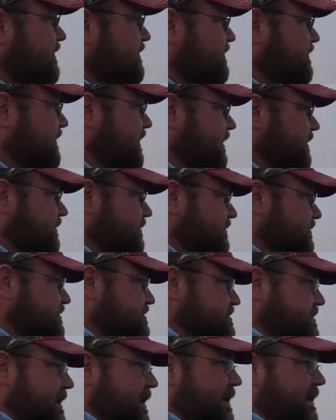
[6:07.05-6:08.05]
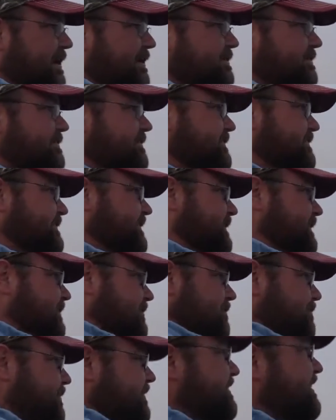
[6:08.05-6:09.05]
You got a good shot of sticking
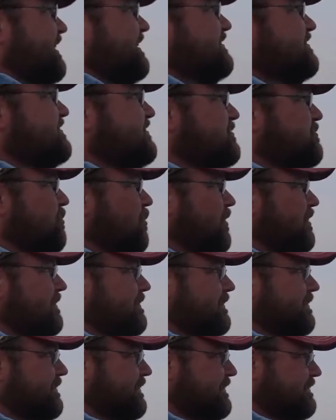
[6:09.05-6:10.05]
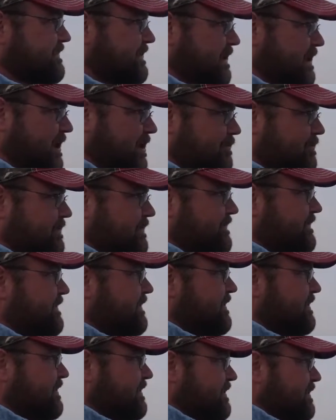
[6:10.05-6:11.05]
them. But that's just one of the things that happens.
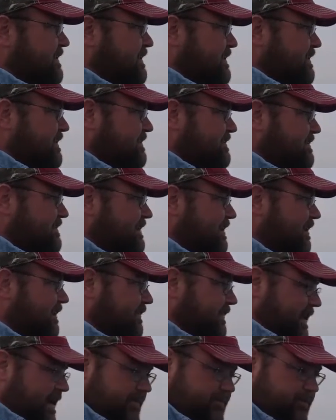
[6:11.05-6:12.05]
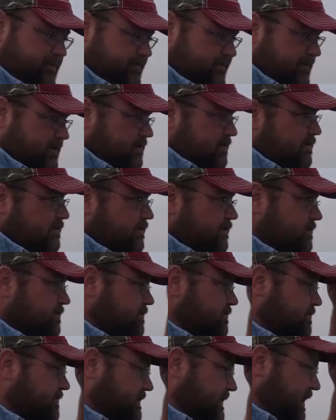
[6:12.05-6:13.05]
Now on that particular
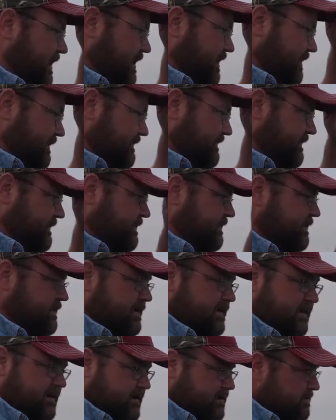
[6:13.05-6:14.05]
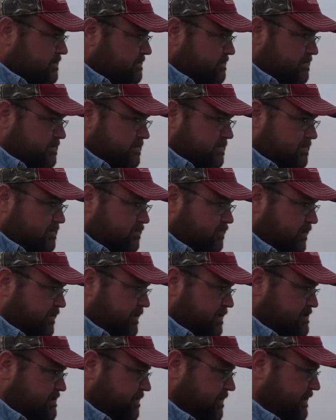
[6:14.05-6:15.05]
cast, pretty
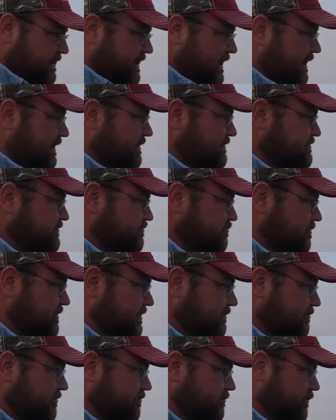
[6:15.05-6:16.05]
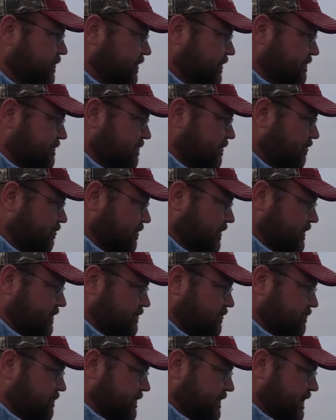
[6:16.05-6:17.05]
much I'm going to kind of just recoup it or
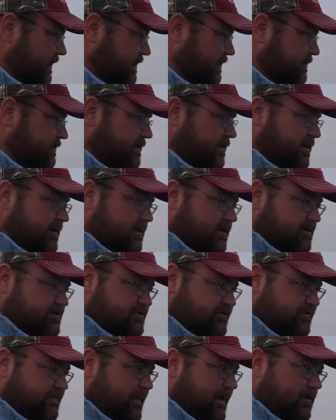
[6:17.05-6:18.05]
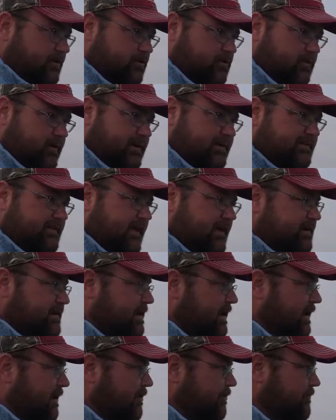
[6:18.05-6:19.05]
reduplicate it. Just about a quick 10
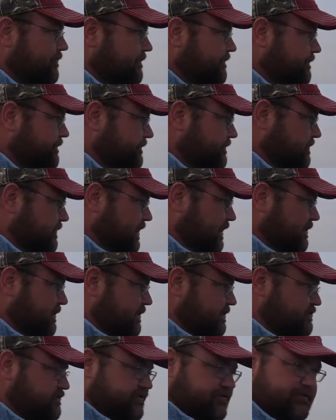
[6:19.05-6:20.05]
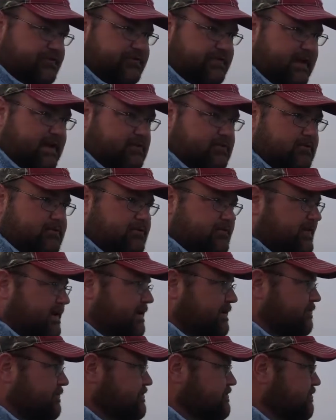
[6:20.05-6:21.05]
count and then just a standard
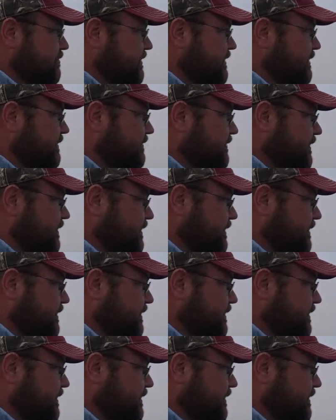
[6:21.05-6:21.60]
steady retrieve.